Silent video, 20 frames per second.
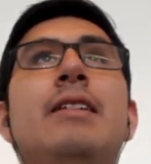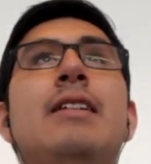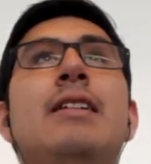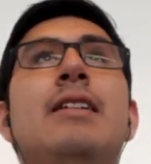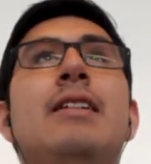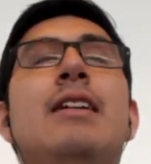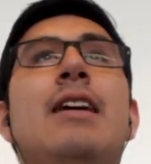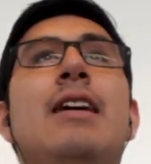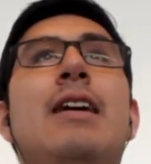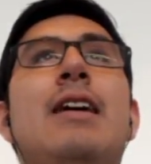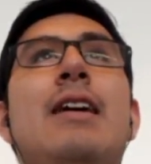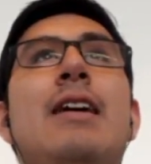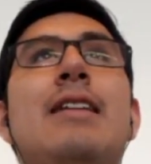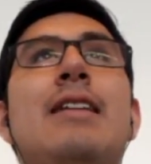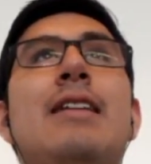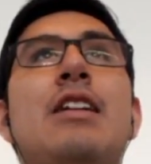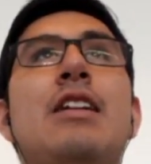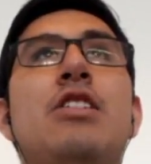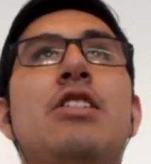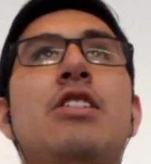
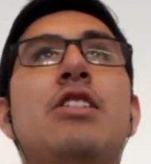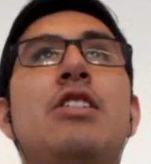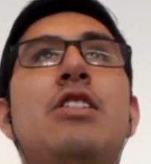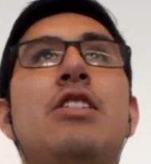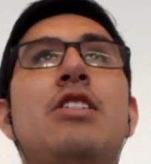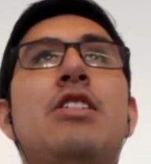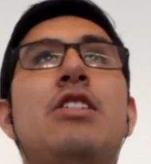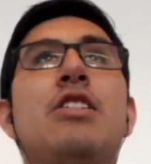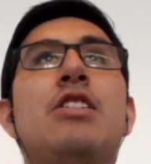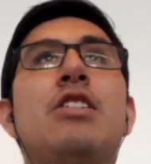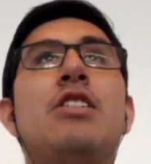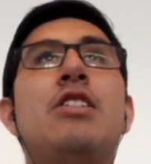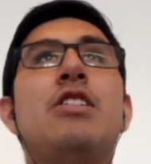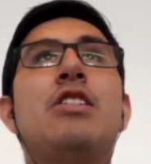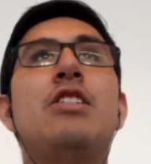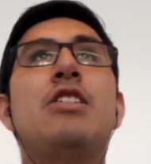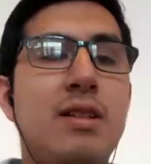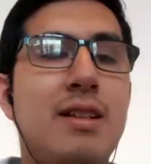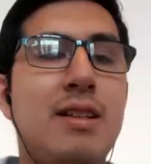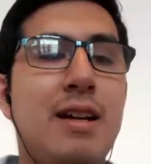the judge
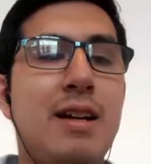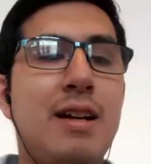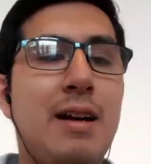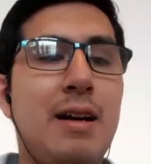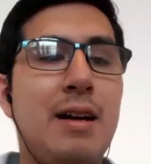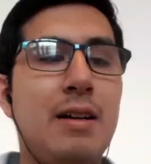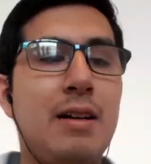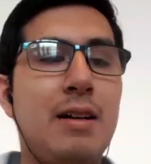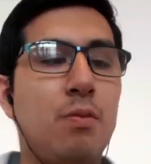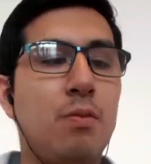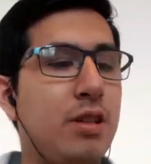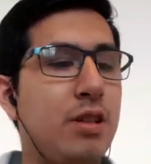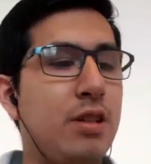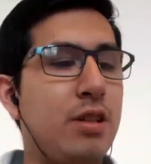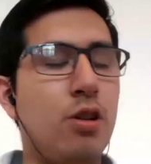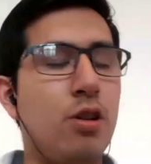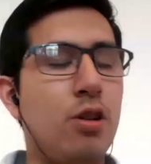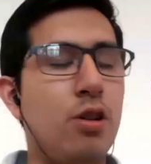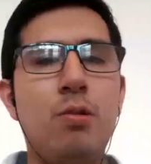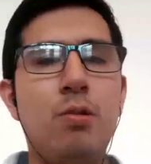was
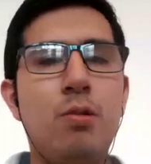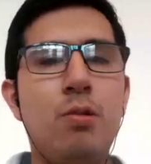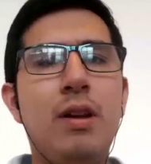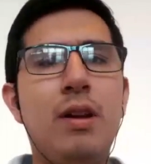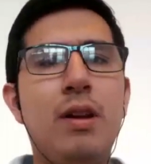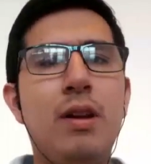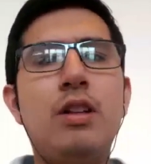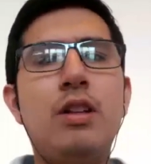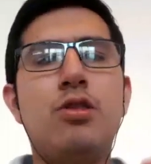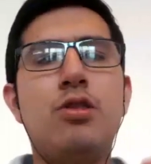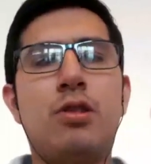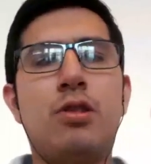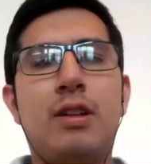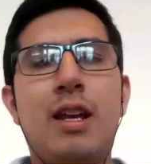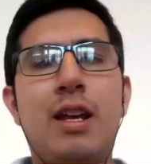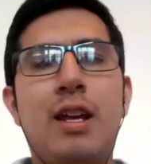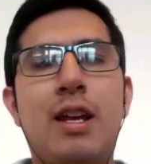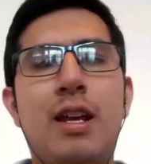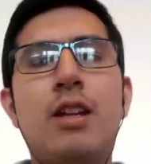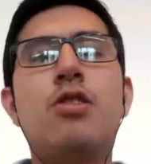so willing to
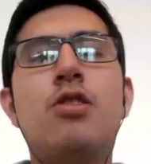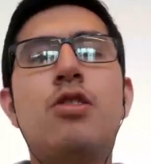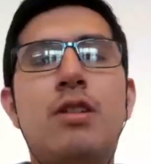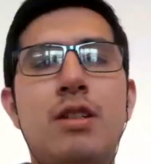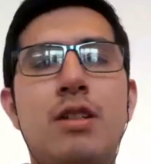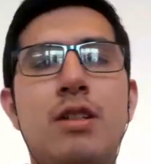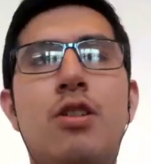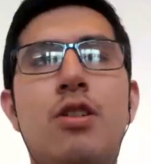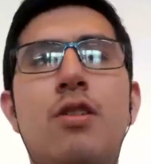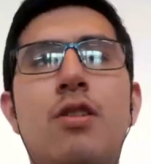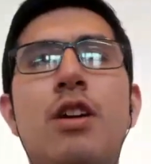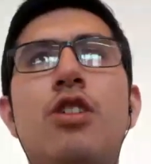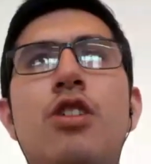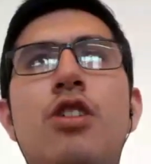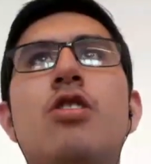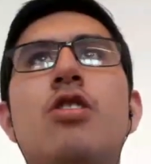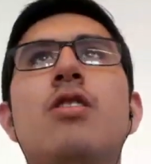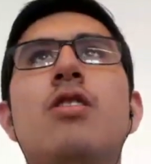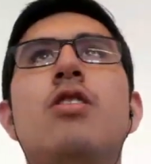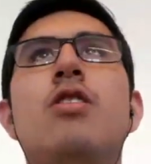take into consideration,